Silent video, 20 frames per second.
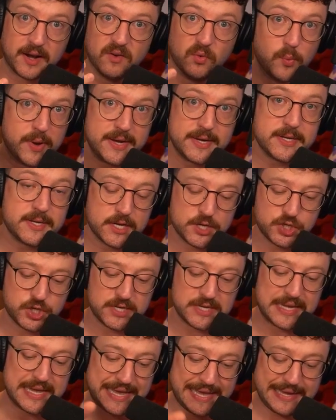of win
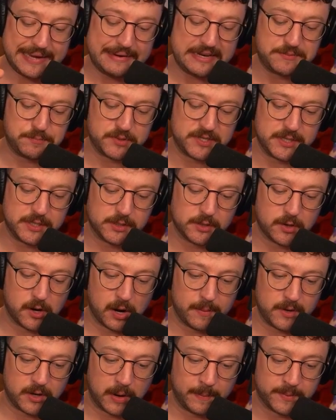condition in this particular
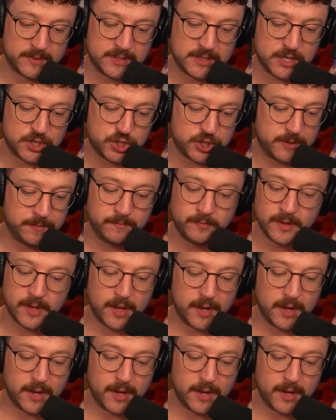army composition.